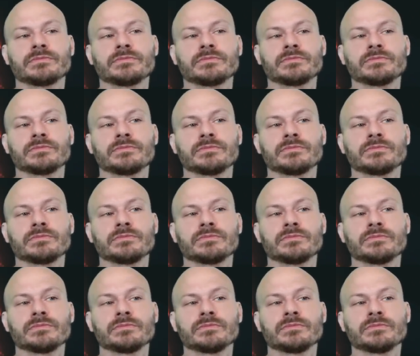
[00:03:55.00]

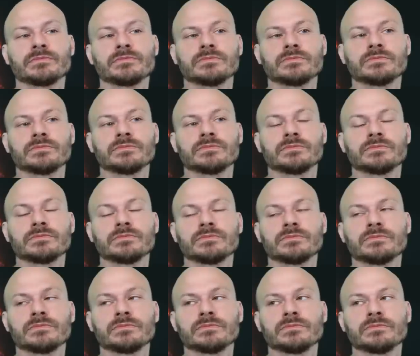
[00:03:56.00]

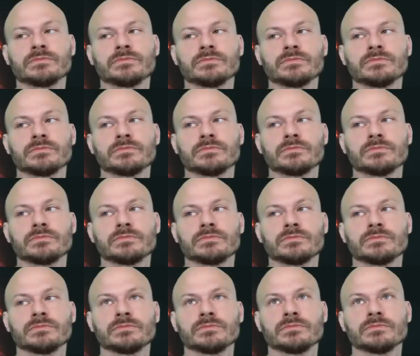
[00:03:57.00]

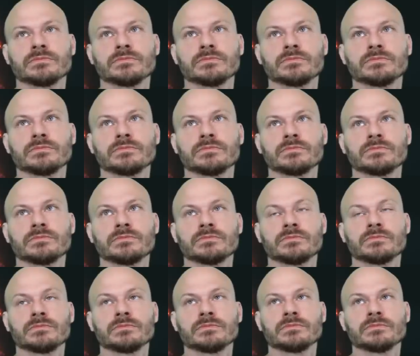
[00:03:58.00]

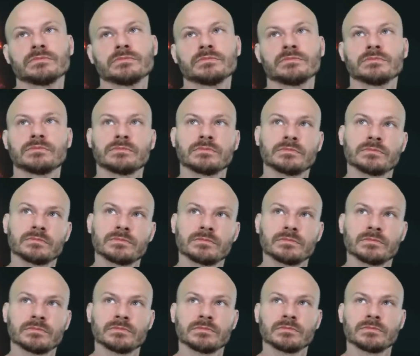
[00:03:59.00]

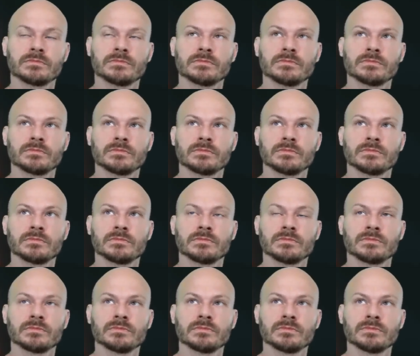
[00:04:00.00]

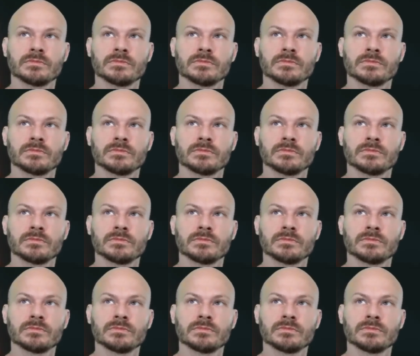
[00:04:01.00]
(not speaking)